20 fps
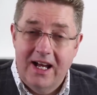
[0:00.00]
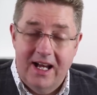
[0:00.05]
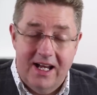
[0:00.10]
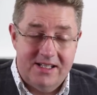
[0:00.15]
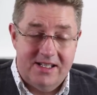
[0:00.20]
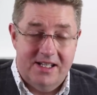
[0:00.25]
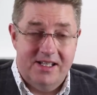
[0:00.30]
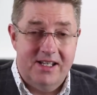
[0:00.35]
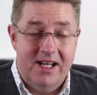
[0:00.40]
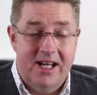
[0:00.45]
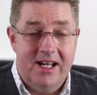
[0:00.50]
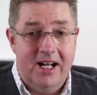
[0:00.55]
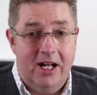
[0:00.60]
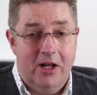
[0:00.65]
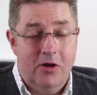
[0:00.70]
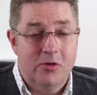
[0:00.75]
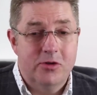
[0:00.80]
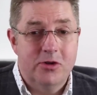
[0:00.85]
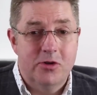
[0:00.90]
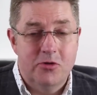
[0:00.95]
As I said,
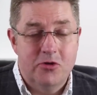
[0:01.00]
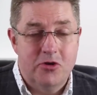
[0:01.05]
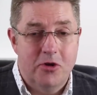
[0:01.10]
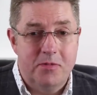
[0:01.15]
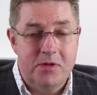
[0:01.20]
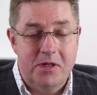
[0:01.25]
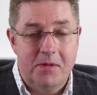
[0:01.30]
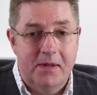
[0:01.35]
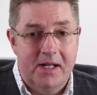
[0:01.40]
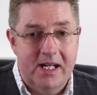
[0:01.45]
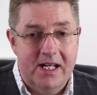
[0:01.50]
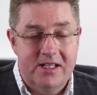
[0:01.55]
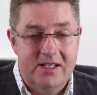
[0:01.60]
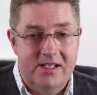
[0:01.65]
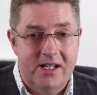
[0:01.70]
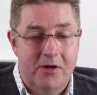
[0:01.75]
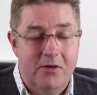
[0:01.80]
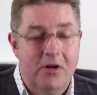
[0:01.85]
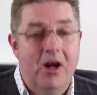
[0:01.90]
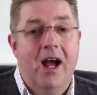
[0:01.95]
I'll also drop some links
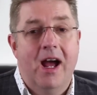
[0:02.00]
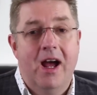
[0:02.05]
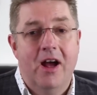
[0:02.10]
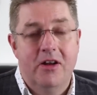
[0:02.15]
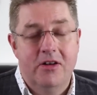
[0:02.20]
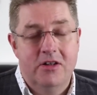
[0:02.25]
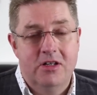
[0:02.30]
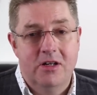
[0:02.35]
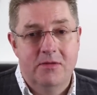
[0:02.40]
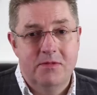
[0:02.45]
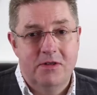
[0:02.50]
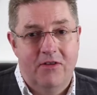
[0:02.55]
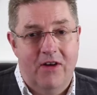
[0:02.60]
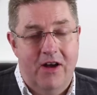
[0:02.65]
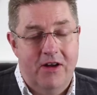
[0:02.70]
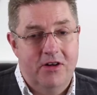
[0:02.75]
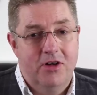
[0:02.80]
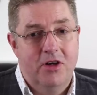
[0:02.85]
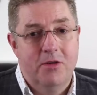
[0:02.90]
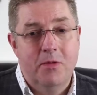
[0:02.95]
down in terms of
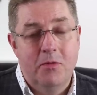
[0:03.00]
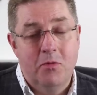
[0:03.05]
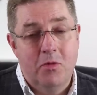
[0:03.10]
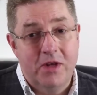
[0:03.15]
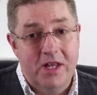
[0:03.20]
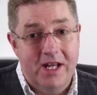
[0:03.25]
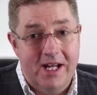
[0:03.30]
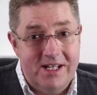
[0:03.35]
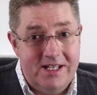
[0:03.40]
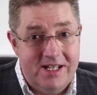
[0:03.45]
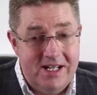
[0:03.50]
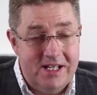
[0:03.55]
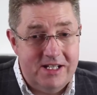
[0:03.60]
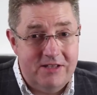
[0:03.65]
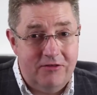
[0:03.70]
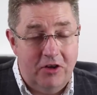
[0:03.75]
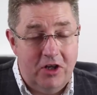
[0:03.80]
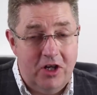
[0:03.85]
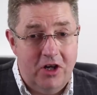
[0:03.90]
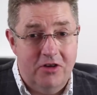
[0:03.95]
how to come up with ideas
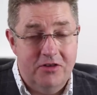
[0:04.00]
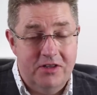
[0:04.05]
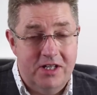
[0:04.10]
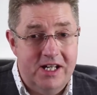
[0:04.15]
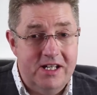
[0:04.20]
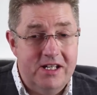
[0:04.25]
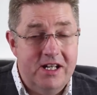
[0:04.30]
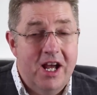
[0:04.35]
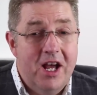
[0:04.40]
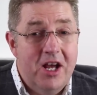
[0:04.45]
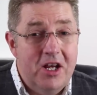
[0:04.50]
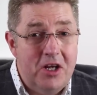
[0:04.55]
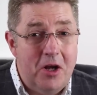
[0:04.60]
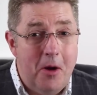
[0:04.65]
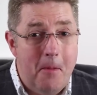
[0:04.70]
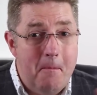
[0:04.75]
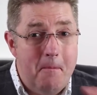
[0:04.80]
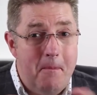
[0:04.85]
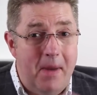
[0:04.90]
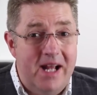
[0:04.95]
for content,
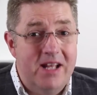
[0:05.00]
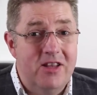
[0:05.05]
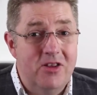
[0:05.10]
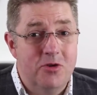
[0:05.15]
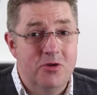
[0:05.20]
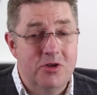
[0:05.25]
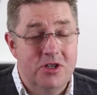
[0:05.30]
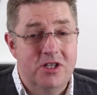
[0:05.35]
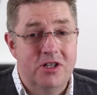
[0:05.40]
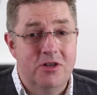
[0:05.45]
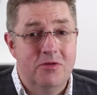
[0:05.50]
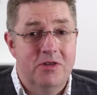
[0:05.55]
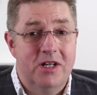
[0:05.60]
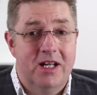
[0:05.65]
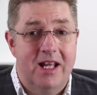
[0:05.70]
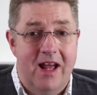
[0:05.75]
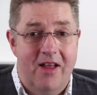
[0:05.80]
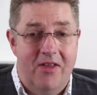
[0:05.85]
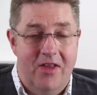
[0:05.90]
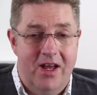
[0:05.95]
combine those 2
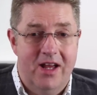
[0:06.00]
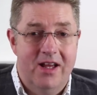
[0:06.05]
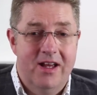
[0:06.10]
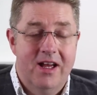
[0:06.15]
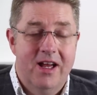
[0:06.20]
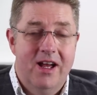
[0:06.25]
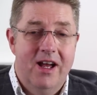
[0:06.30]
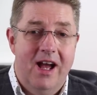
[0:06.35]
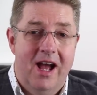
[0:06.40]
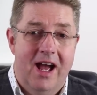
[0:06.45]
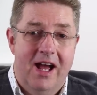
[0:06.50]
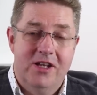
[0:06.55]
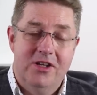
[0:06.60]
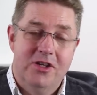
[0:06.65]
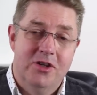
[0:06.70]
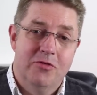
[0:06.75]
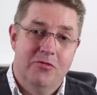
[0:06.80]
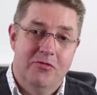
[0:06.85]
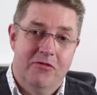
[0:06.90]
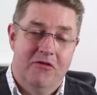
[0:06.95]
together,
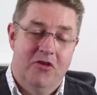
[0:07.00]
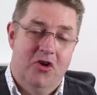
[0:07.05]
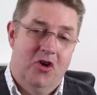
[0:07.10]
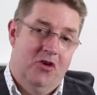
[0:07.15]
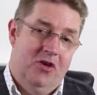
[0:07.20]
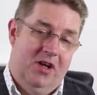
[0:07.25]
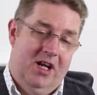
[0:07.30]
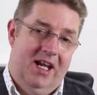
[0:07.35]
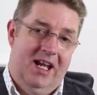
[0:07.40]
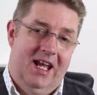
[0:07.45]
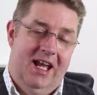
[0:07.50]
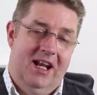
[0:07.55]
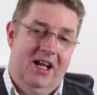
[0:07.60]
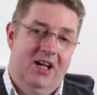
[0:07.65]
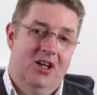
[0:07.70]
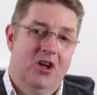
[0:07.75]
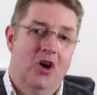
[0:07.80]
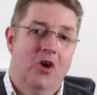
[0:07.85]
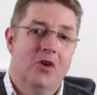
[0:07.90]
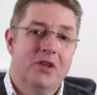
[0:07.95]
and you have got a kind
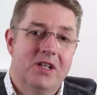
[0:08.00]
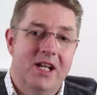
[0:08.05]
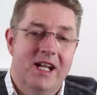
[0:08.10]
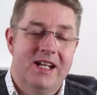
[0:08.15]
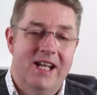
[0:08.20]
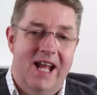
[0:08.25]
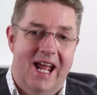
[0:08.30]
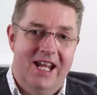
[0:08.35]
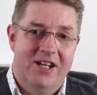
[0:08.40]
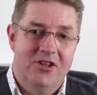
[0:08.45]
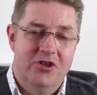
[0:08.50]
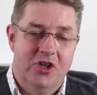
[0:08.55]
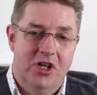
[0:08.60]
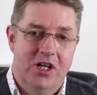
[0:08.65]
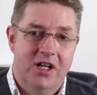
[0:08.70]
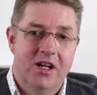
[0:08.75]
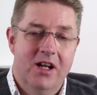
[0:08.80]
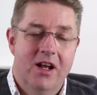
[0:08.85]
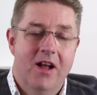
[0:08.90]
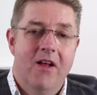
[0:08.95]
of content
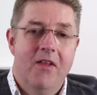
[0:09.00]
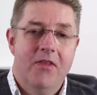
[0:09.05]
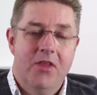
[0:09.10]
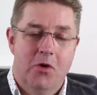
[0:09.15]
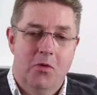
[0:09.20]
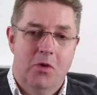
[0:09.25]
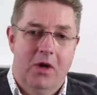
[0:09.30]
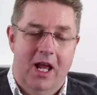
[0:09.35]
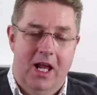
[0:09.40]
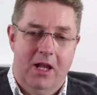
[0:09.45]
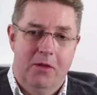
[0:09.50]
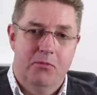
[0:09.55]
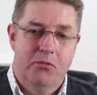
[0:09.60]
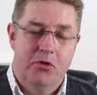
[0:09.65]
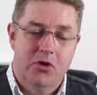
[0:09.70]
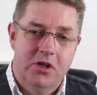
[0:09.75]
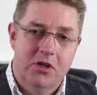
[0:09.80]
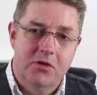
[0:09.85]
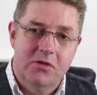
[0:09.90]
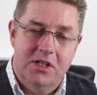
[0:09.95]
engine that will help
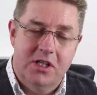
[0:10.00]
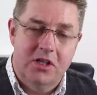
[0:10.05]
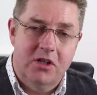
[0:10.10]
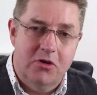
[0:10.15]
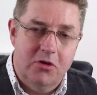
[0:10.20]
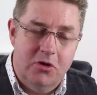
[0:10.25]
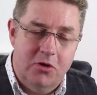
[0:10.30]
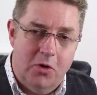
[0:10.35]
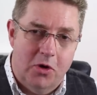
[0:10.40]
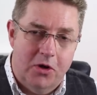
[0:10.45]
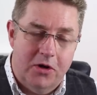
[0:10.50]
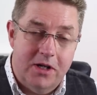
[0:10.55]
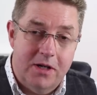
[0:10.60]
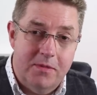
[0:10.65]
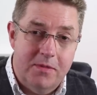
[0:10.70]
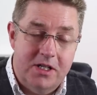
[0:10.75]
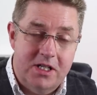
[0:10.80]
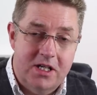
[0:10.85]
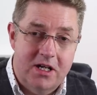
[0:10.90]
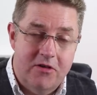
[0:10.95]
produce good quality
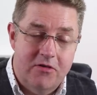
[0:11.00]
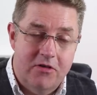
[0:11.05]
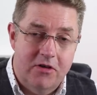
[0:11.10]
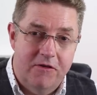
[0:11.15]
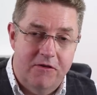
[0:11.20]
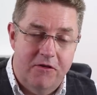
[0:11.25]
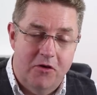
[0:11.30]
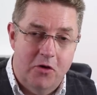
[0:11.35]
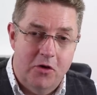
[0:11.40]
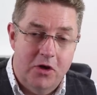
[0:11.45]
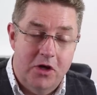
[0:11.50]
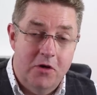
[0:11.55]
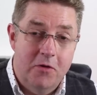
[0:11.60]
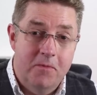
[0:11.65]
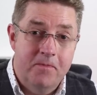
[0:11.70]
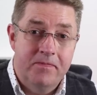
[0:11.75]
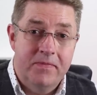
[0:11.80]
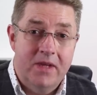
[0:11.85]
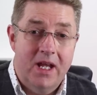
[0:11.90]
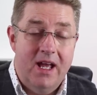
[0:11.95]
material for
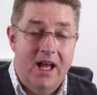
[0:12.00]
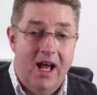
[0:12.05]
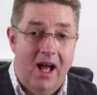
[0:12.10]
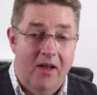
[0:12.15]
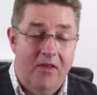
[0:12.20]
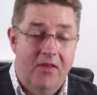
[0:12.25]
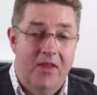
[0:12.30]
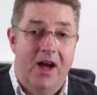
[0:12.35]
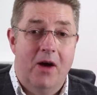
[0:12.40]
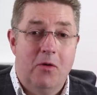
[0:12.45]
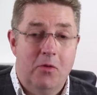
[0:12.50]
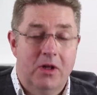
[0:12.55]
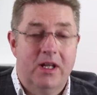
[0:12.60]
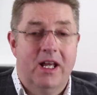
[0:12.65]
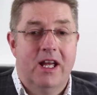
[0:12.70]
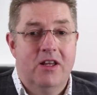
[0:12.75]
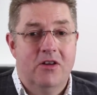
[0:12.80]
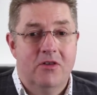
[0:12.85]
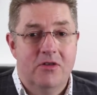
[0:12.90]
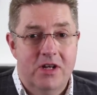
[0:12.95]
you, and that will
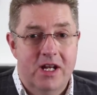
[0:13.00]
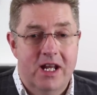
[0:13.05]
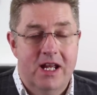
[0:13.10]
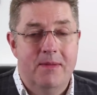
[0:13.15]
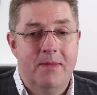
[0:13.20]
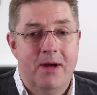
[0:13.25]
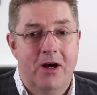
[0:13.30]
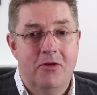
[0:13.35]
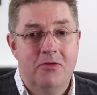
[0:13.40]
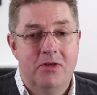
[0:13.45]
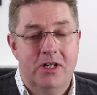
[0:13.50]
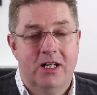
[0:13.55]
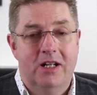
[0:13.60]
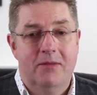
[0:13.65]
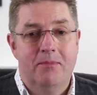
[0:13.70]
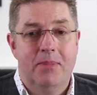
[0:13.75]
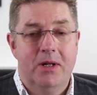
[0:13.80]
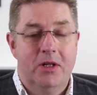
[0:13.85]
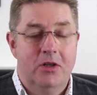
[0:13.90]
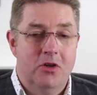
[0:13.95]
get your name out, it'll
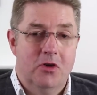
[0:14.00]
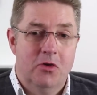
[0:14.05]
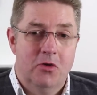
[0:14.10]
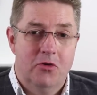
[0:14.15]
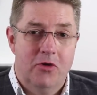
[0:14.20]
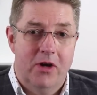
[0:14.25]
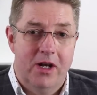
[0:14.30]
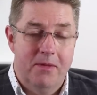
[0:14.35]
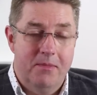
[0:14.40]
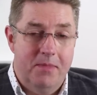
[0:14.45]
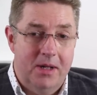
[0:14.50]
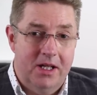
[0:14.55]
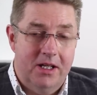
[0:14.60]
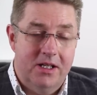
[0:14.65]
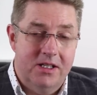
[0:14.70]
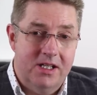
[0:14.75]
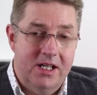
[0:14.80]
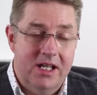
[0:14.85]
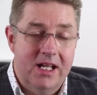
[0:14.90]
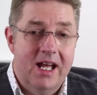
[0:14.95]
build your
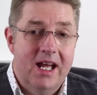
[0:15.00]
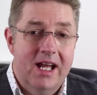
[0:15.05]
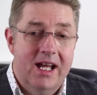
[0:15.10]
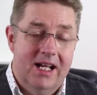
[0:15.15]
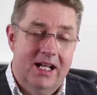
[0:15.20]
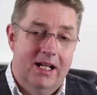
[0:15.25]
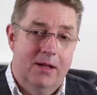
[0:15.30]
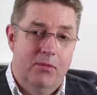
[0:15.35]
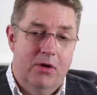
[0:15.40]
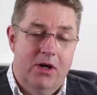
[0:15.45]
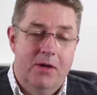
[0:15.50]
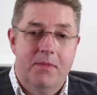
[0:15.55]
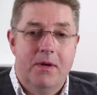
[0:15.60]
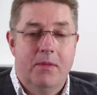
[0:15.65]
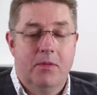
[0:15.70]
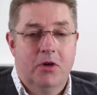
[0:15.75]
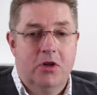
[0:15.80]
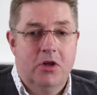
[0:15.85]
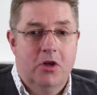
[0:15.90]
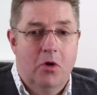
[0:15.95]
credibility, it'll bring
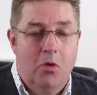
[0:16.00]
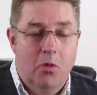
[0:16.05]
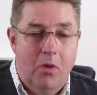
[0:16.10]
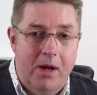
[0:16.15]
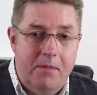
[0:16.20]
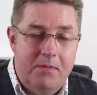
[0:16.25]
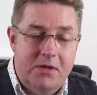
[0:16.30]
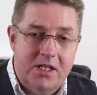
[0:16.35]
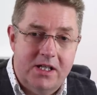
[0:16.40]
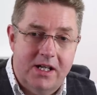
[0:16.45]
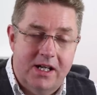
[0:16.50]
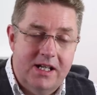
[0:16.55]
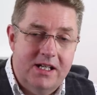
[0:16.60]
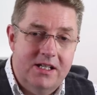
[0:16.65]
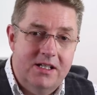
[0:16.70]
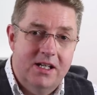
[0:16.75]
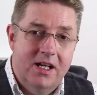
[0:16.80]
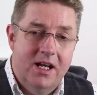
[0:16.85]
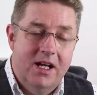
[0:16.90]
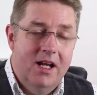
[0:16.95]
people to your
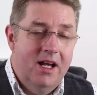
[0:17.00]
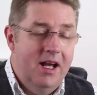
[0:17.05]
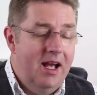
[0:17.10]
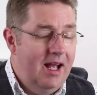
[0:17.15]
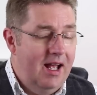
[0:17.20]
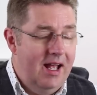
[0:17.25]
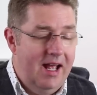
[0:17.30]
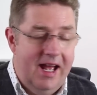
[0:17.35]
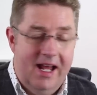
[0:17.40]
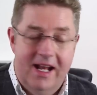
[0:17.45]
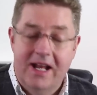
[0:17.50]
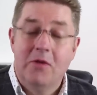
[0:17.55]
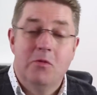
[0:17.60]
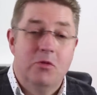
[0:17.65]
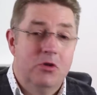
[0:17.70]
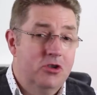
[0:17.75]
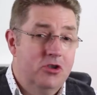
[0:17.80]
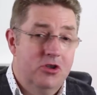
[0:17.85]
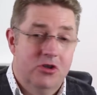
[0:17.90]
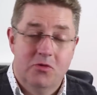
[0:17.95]
website, and it
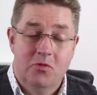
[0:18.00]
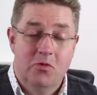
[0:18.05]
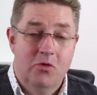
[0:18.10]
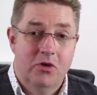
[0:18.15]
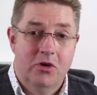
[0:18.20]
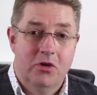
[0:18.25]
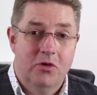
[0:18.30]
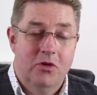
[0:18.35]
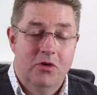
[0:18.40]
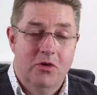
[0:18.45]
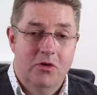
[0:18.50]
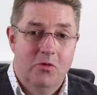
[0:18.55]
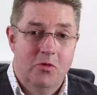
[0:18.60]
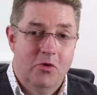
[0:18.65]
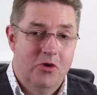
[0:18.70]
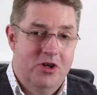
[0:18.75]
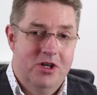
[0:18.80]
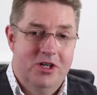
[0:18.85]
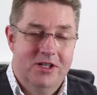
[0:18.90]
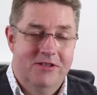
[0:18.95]
will just work
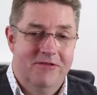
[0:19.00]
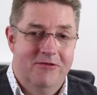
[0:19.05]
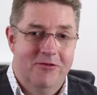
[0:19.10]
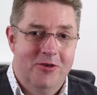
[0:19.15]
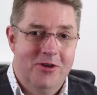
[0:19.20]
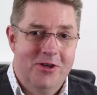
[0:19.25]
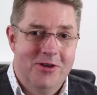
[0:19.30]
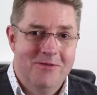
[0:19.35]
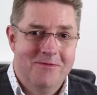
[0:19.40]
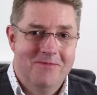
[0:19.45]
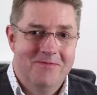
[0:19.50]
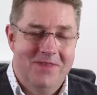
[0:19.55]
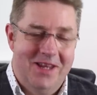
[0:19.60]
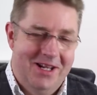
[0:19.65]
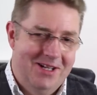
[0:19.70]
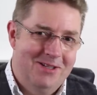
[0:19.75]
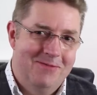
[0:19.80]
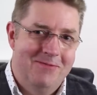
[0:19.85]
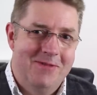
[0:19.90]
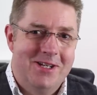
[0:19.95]
wonders for you.
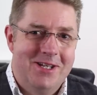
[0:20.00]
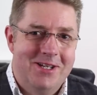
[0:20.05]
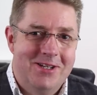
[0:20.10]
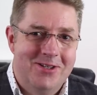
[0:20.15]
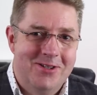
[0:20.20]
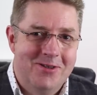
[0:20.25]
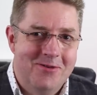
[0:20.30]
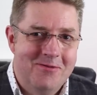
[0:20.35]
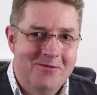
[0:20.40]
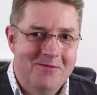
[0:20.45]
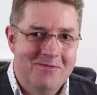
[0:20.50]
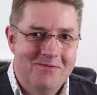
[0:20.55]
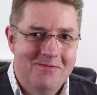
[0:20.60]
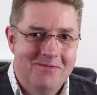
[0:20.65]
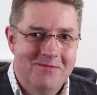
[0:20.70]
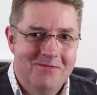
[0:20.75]
I'll speak to you soon.